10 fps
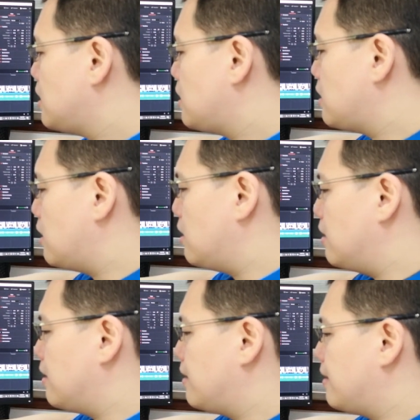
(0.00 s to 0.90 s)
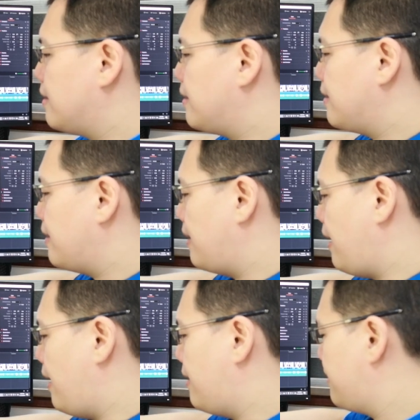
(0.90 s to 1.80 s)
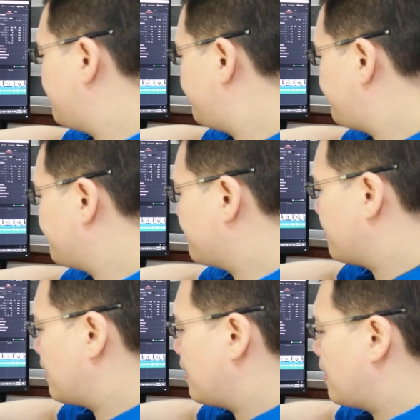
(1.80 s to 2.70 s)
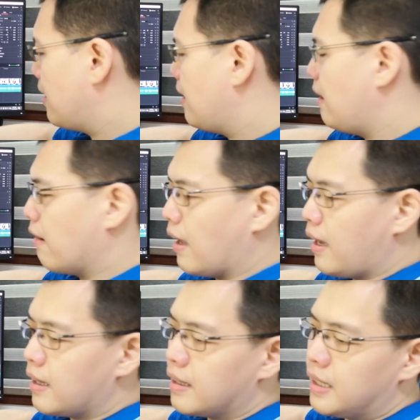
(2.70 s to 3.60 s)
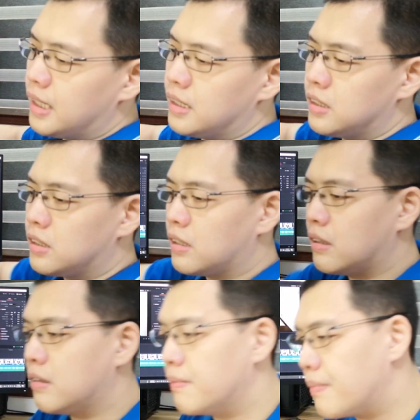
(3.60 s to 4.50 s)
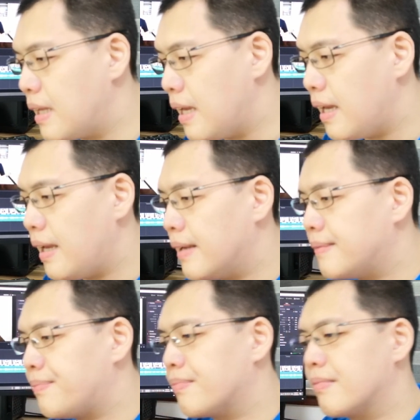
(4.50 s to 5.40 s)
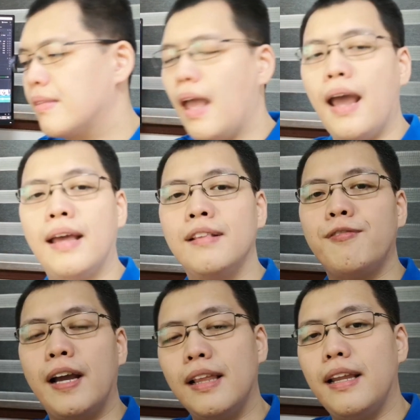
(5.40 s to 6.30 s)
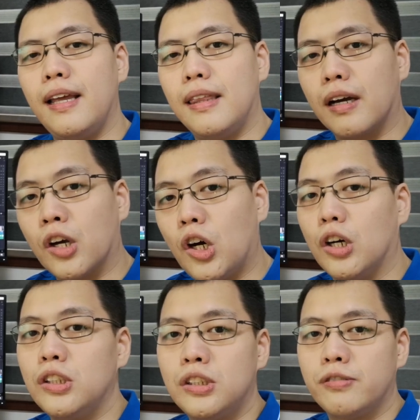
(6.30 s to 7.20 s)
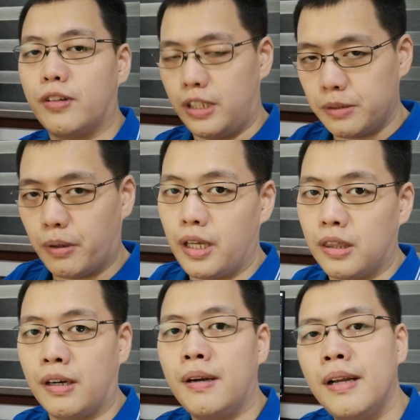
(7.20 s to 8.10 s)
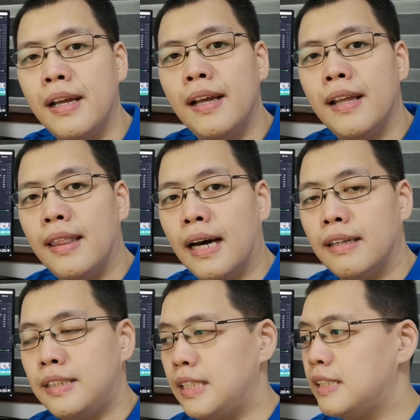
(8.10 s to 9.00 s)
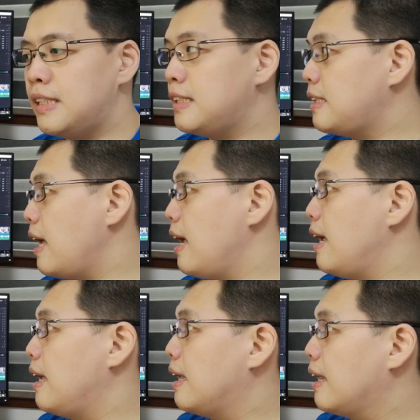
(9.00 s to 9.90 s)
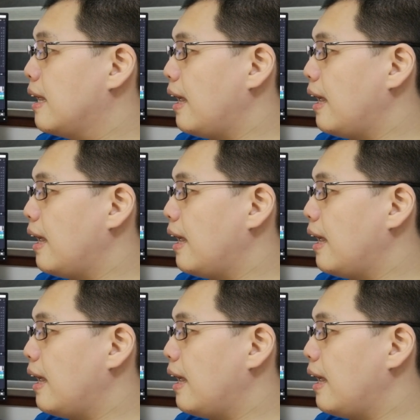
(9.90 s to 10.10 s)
so there. Okay, so and finally the cons for this monitor. Now, since this is a